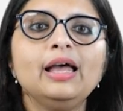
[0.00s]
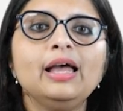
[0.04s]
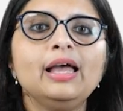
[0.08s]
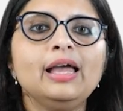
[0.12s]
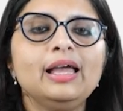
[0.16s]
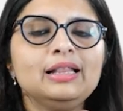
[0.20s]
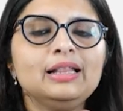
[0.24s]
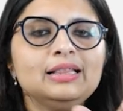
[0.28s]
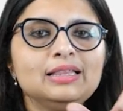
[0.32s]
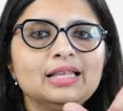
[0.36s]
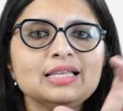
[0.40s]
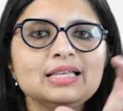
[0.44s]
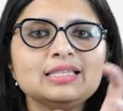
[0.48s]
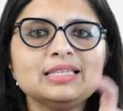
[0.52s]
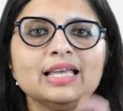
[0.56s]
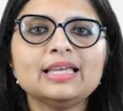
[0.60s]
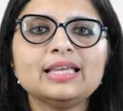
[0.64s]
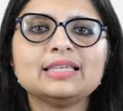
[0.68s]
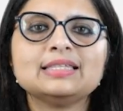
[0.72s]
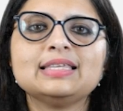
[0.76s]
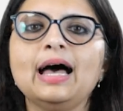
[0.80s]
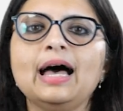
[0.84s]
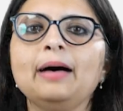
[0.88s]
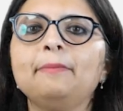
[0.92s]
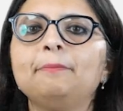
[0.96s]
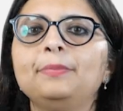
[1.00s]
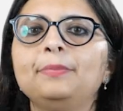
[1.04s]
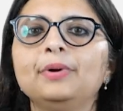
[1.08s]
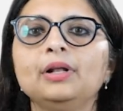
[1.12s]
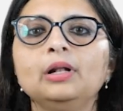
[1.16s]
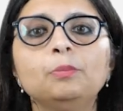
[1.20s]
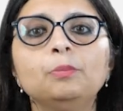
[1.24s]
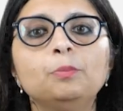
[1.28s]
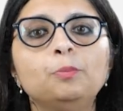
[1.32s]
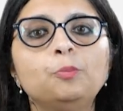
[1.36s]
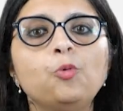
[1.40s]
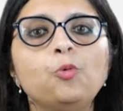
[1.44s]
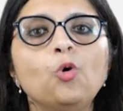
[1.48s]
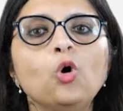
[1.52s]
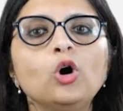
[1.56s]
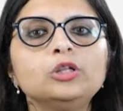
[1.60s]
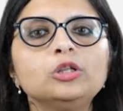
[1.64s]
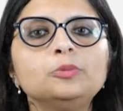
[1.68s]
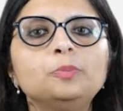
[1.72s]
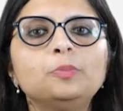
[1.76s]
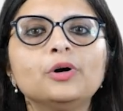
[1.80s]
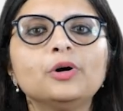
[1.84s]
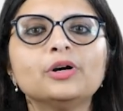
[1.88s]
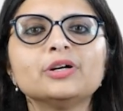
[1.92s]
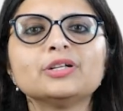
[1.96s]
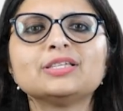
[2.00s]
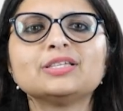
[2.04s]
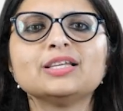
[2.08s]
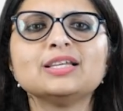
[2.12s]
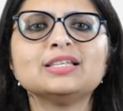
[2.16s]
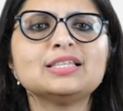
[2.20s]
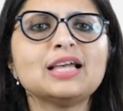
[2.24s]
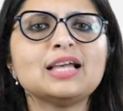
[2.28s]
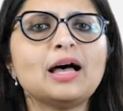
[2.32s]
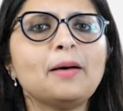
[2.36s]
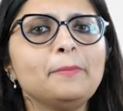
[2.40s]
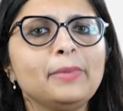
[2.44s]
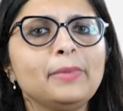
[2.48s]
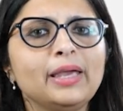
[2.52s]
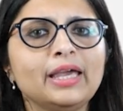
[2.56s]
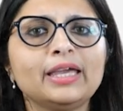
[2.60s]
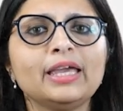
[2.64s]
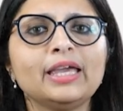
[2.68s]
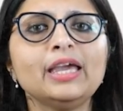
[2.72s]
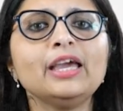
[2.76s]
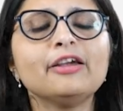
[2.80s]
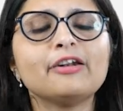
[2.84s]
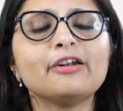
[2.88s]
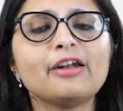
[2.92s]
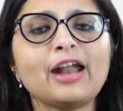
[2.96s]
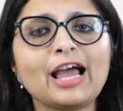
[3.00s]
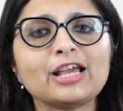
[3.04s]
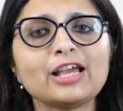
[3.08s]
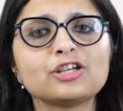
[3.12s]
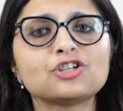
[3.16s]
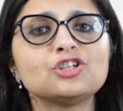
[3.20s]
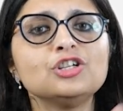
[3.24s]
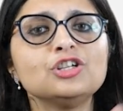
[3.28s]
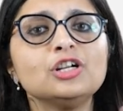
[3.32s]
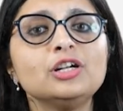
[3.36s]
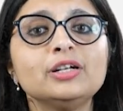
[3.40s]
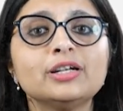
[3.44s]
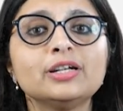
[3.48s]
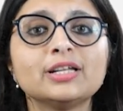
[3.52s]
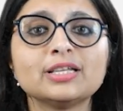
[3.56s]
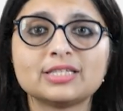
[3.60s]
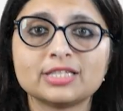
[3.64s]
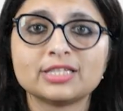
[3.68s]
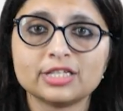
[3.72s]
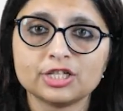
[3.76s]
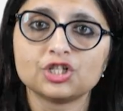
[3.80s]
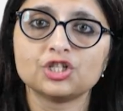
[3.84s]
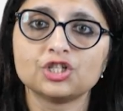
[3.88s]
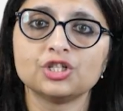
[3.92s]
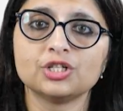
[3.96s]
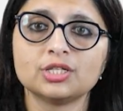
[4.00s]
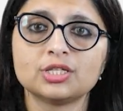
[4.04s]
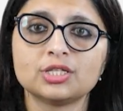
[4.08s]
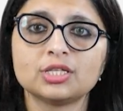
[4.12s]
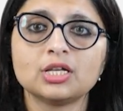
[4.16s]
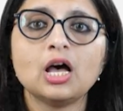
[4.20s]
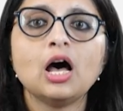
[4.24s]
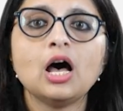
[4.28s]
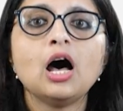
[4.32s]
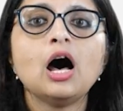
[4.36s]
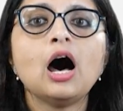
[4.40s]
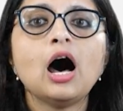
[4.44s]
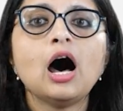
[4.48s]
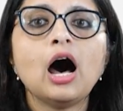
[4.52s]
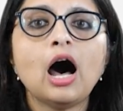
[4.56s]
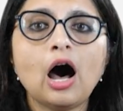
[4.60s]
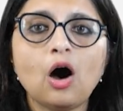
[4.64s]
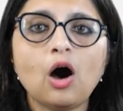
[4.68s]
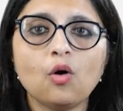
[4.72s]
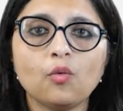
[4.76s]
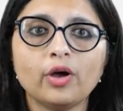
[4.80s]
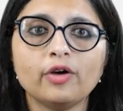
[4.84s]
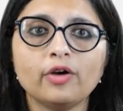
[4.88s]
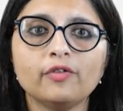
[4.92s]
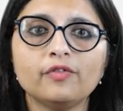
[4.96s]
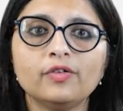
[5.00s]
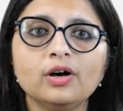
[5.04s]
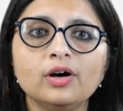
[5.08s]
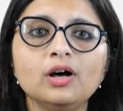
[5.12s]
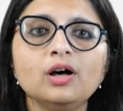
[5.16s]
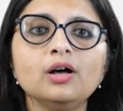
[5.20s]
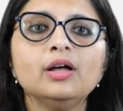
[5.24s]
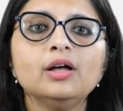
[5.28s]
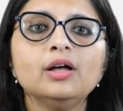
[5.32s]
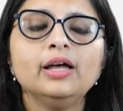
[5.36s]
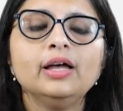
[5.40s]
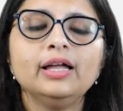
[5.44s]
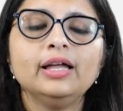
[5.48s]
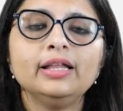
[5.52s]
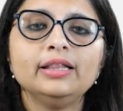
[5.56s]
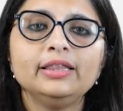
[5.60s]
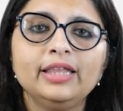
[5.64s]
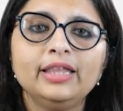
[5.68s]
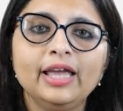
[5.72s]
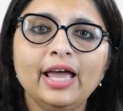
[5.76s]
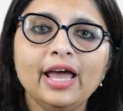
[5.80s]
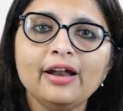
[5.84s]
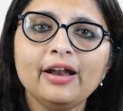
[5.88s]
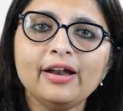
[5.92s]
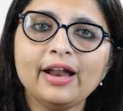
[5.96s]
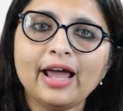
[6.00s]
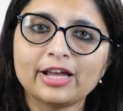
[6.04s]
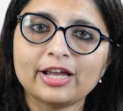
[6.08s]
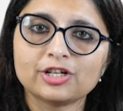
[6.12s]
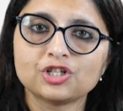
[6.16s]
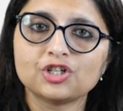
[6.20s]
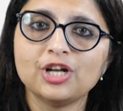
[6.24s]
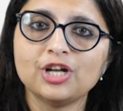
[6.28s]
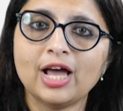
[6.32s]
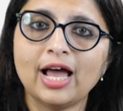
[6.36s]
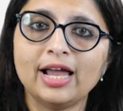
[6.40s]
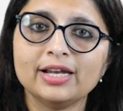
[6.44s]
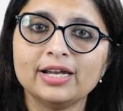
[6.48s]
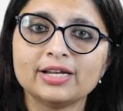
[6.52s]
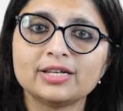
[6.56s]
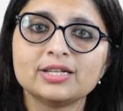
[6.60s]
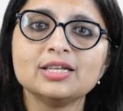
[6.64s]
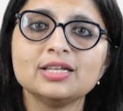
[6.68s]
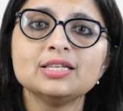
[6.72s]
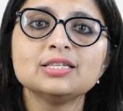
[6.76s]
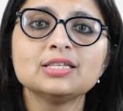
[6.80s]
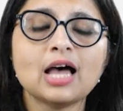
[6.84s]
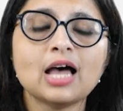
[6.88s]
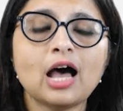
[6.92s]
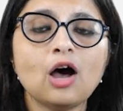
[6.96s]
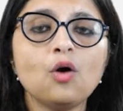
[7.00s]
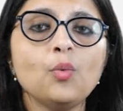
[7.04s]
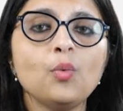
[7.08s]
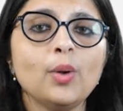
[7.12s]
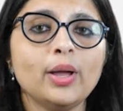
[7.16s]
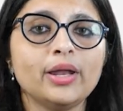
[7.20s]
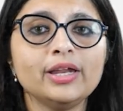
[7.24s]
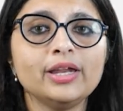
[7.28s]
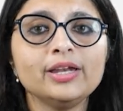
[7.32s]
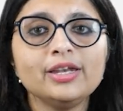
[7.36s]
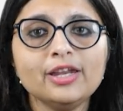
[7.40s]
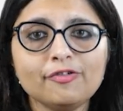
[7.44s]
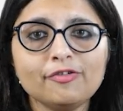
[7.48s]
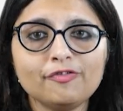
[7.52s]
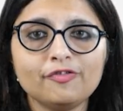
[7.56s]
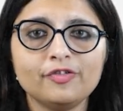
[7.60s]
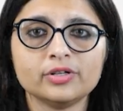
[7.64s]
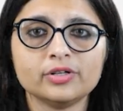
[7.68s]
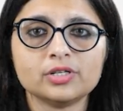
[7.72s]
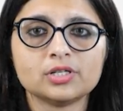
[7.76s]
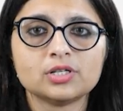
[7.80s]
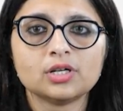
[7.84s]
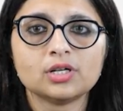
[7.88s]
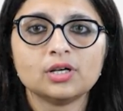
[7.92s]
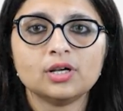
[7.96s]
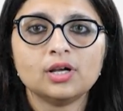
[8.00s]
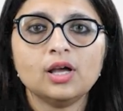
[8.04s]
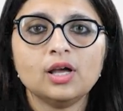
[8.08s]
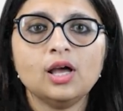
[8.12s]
In this example, both persons are making rational decisions. However, their rationalities are very different.